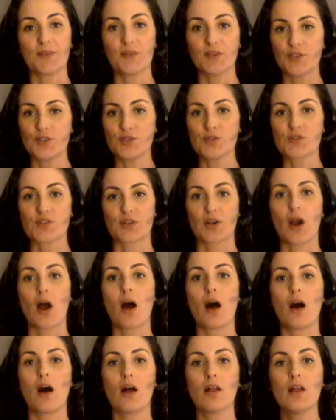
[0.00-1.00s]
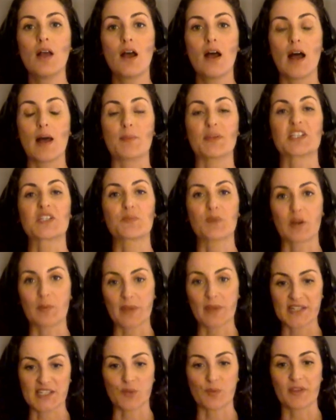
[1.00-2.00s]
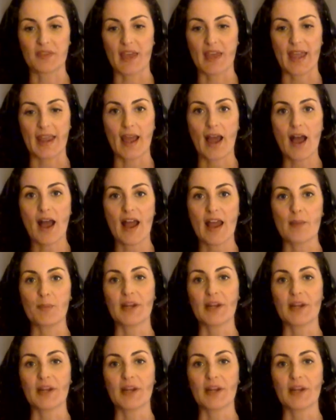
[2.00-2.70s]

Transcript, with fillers: in the news are all experimenting with AI,